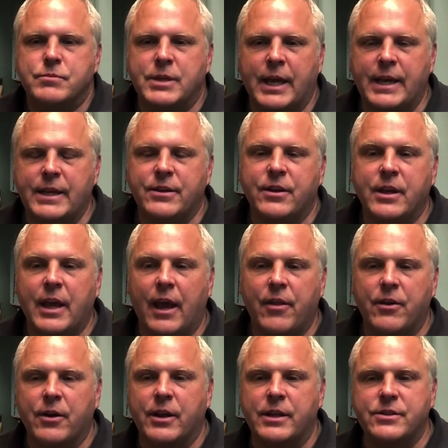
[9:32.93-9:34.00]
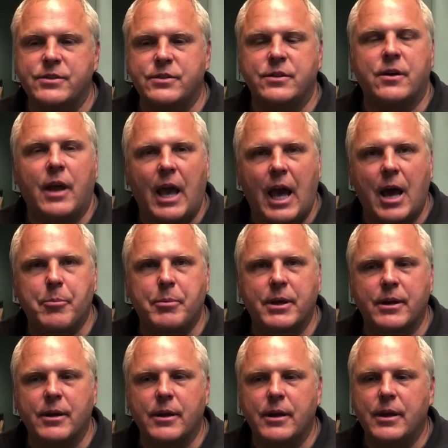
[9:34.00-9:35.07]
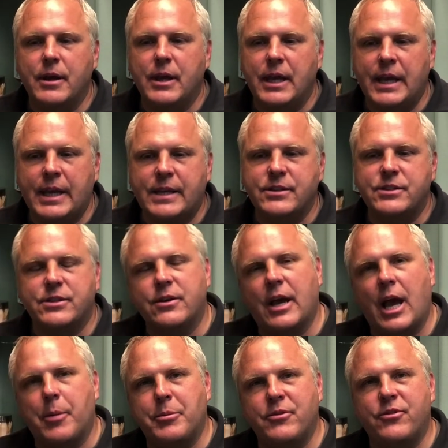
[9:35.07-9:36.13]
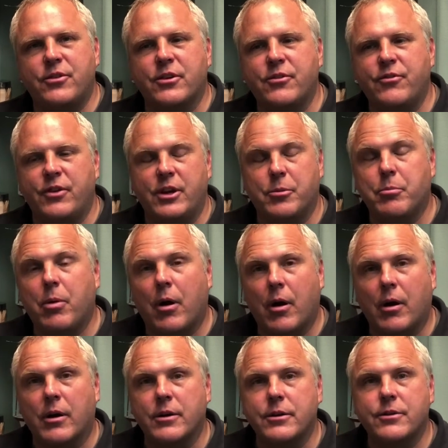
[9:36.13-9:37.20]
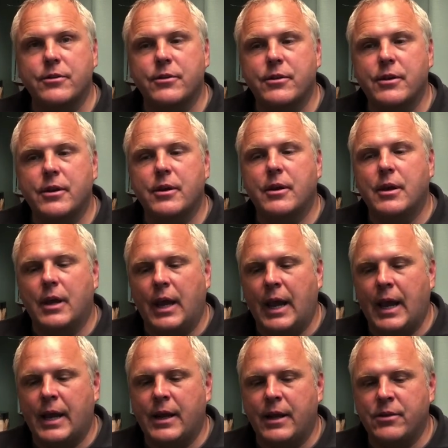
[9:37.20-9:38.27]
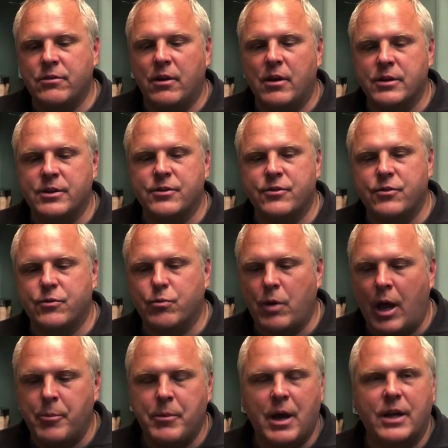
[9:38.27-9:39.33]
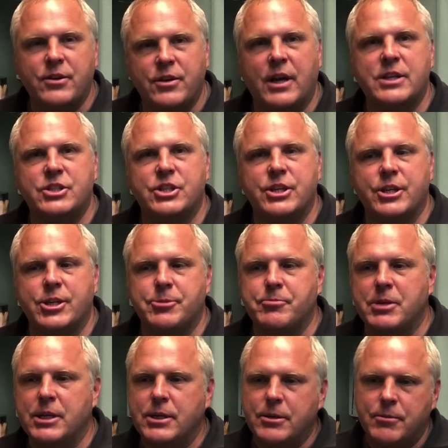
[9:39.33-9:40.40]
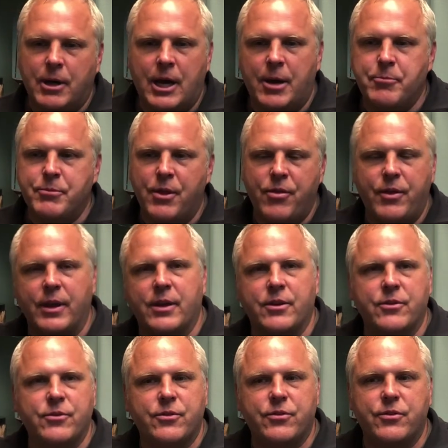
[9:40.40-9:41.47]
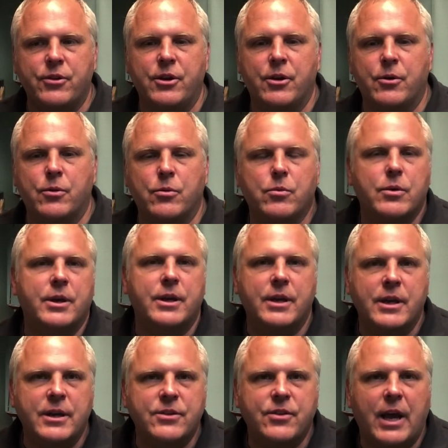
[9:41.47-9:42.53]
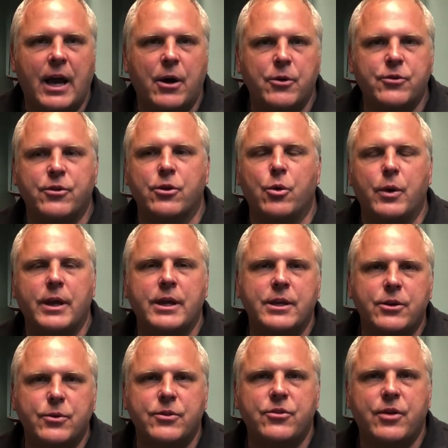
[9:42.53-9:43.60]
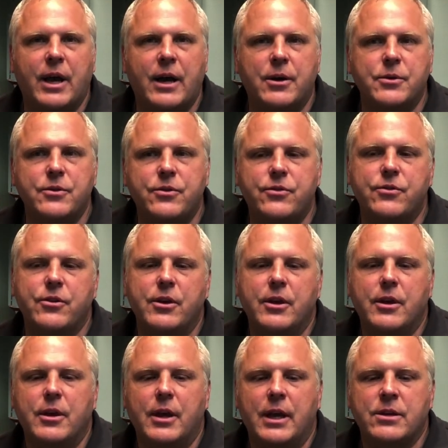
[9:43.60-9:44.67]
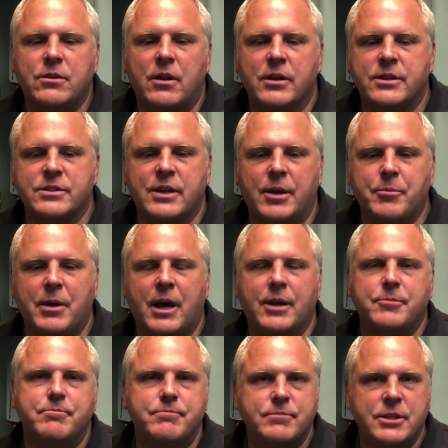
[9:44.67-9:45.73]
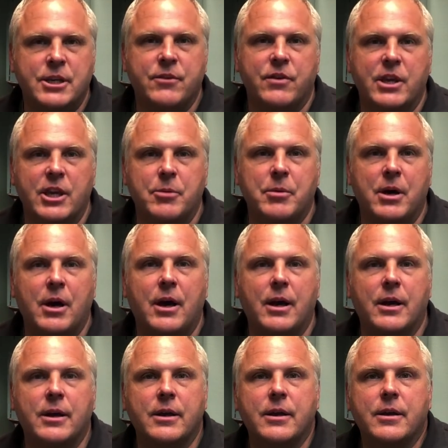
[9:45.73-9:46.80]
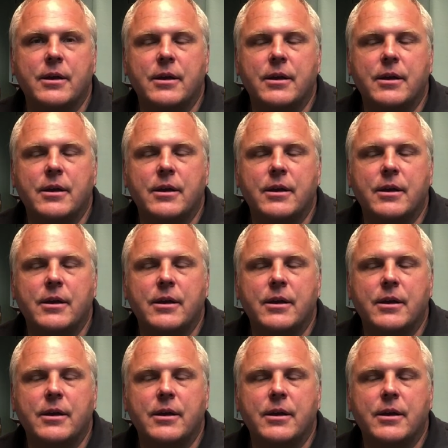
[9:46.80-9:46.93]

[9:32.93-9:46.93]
getting together can still happen. It can still happen 6 feet apart. And as long as I'm not touching the things, in his house or going into his house, as long as I'm not giving him a hug,